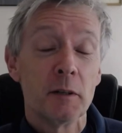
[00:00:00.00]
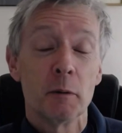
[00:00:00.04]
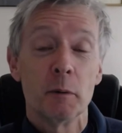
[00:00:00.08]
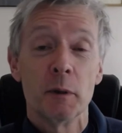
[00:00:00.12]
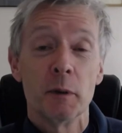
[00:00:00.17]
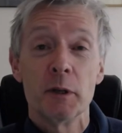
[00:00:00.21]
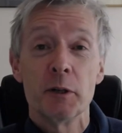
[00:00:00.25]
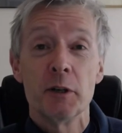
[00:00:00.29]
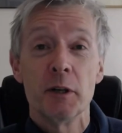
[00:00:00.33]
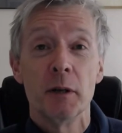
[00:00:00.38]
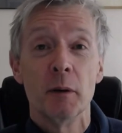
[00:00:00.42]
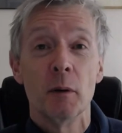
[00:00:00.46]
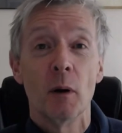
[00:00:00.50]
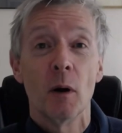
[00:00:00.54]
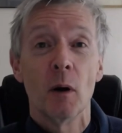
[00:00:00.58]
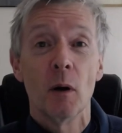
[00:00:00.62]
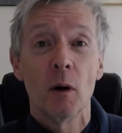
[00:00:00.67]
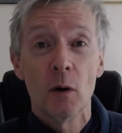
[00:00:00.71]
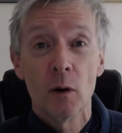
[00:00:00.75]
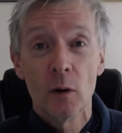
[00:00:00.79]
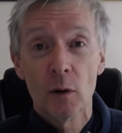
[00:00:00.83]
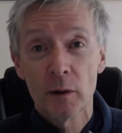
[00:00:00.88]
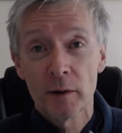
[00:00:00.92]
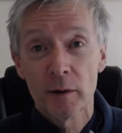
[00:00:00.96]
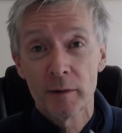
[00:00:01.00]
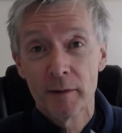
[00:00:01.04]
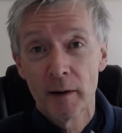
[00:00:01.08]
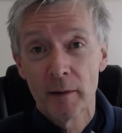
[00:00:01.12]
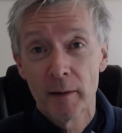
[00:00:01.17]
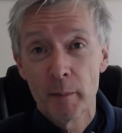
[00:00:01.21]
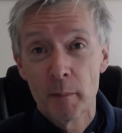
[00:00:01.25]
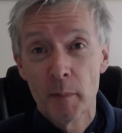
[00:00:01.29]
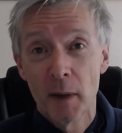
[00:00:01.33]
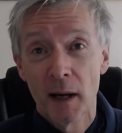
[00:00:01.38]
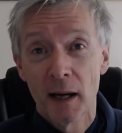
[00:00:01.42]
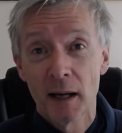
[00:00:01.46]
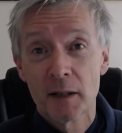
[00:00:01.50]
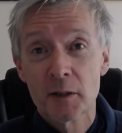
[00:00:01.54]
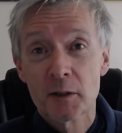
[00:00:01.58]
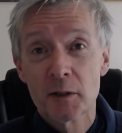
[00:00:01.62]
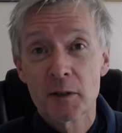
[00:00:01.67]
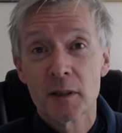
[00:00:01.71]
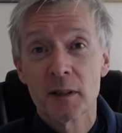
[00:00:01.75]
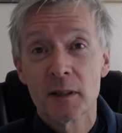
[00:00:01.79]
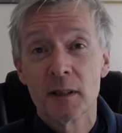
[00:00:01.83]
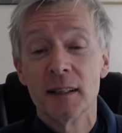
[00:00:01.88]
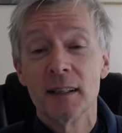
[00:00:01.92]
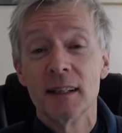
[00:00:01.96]
to wish you all the very
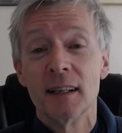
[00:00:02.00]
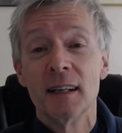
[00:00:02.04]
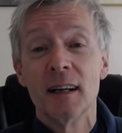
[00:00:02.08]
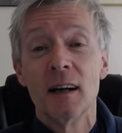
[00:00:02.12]
best,